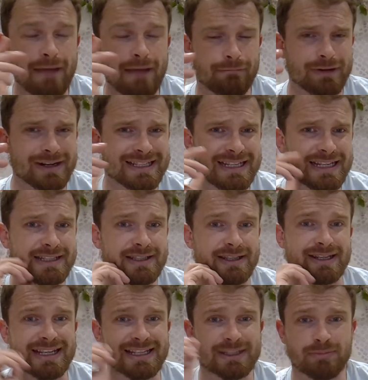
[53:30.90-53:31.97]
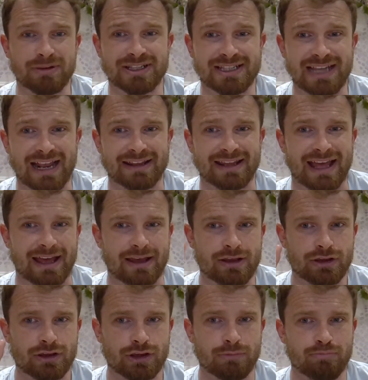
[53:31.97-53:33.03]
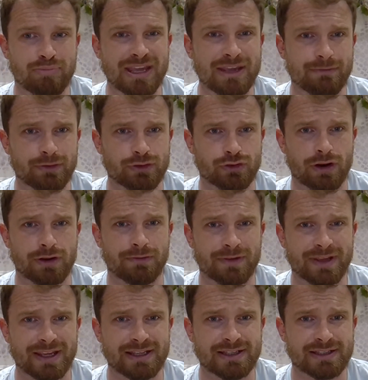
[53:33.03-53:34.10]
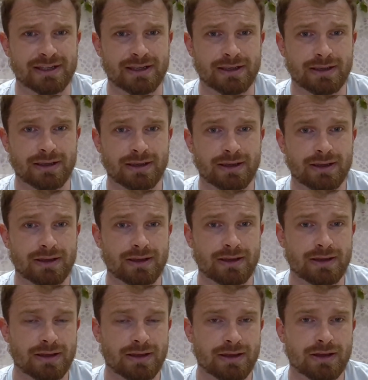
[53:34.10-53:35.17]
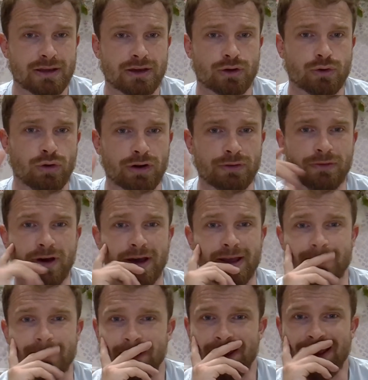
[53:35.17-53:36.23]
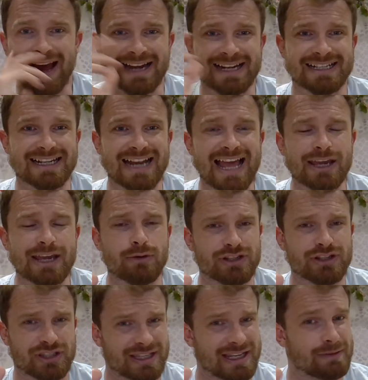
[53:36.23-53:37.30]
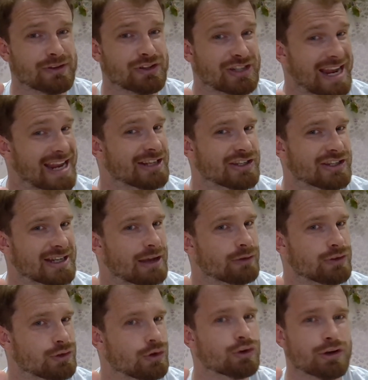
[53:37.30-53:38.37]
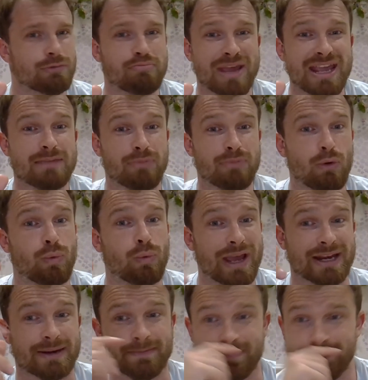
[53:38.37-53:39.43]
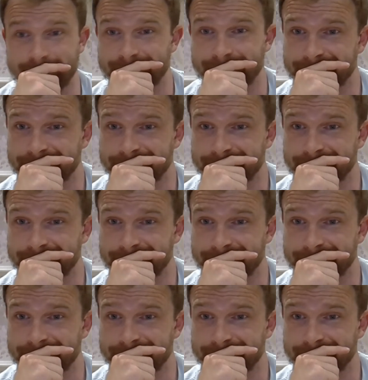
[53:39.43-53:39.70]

Every season, he's been saying that. Compete for trophies, qualify. And his language is even changing now to not compete but win.